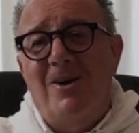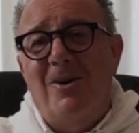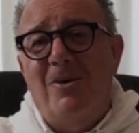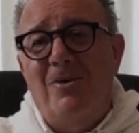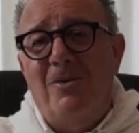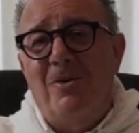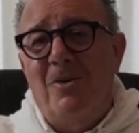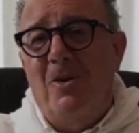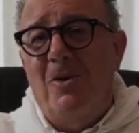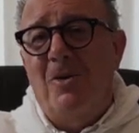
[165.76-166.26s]

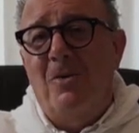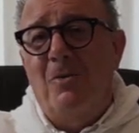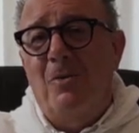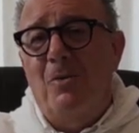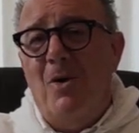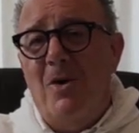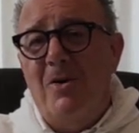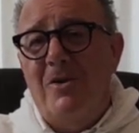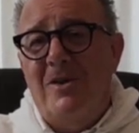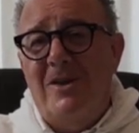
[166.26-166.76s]
on
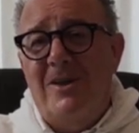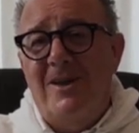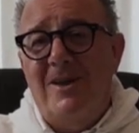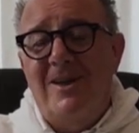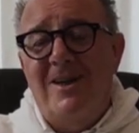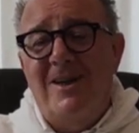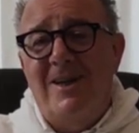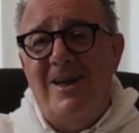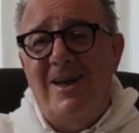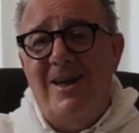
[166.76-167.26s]
what
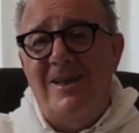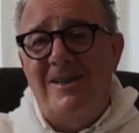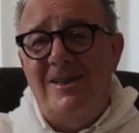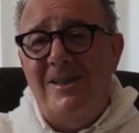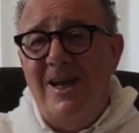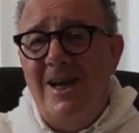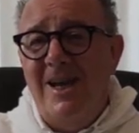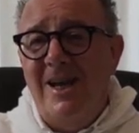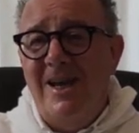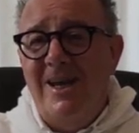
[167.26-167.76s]
is
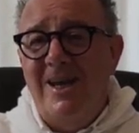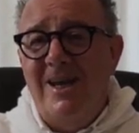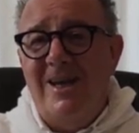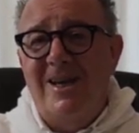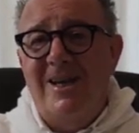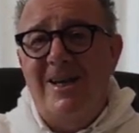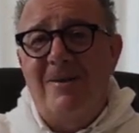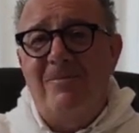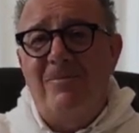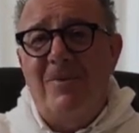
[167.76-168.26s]
dealing
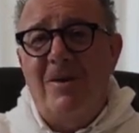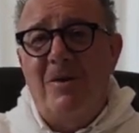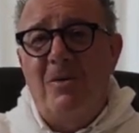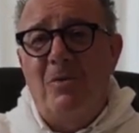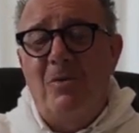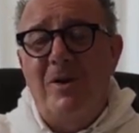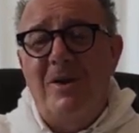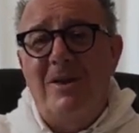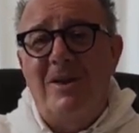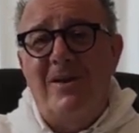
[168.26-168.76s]

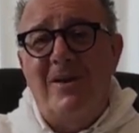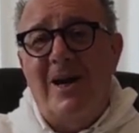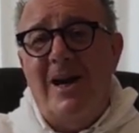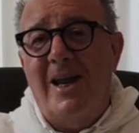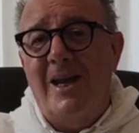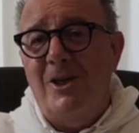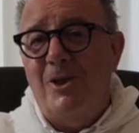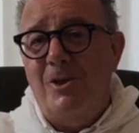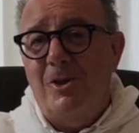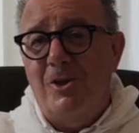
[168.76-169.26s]
with the
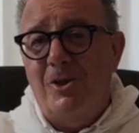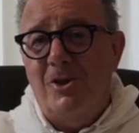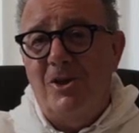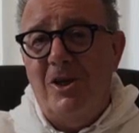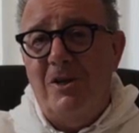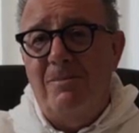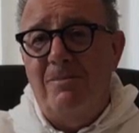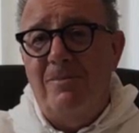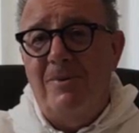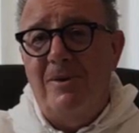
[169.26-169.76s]

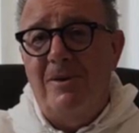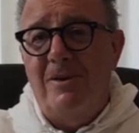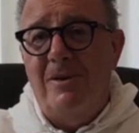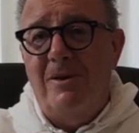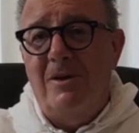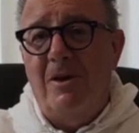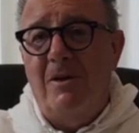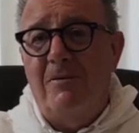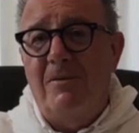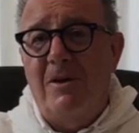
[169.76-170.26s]
relationship
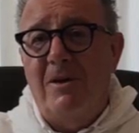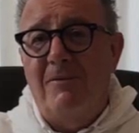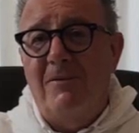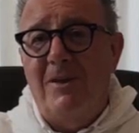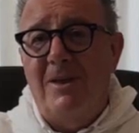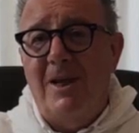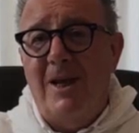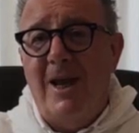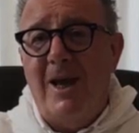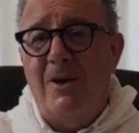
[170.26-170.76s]
of the
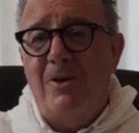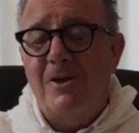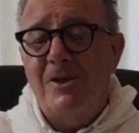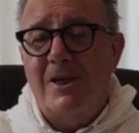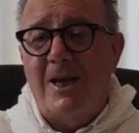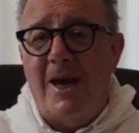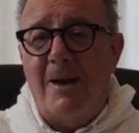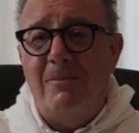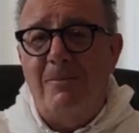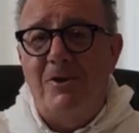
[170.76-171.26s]
vitiligo
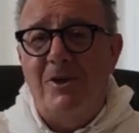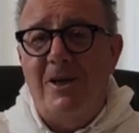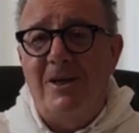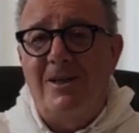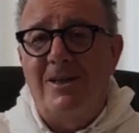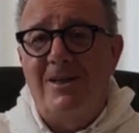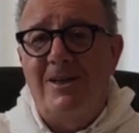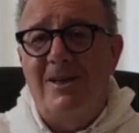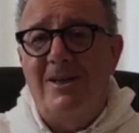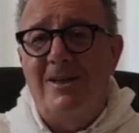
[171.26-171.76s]

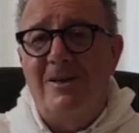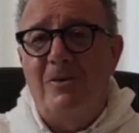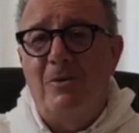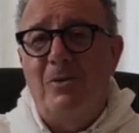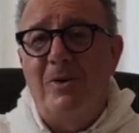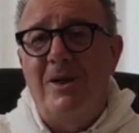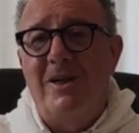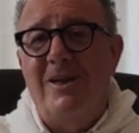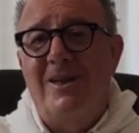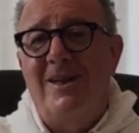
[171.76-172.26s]
subject
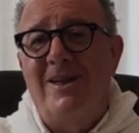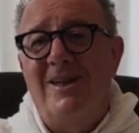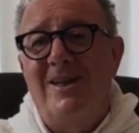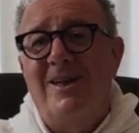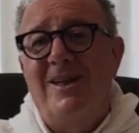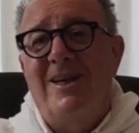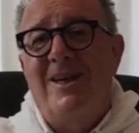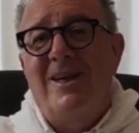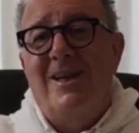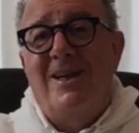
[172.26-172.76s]
with
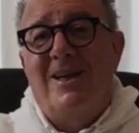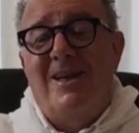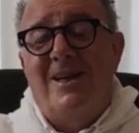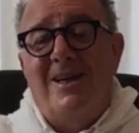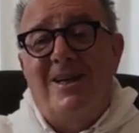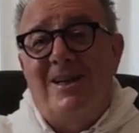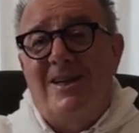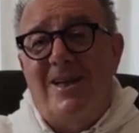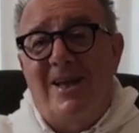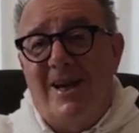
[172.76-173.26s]

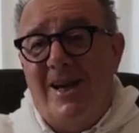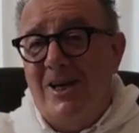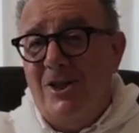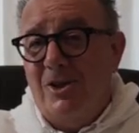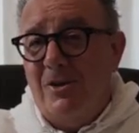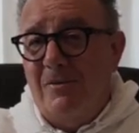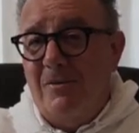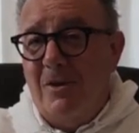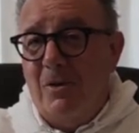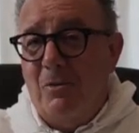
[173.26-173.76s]
the
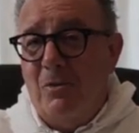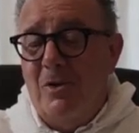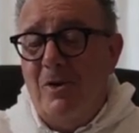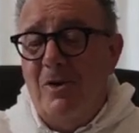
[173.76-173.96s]
rest of the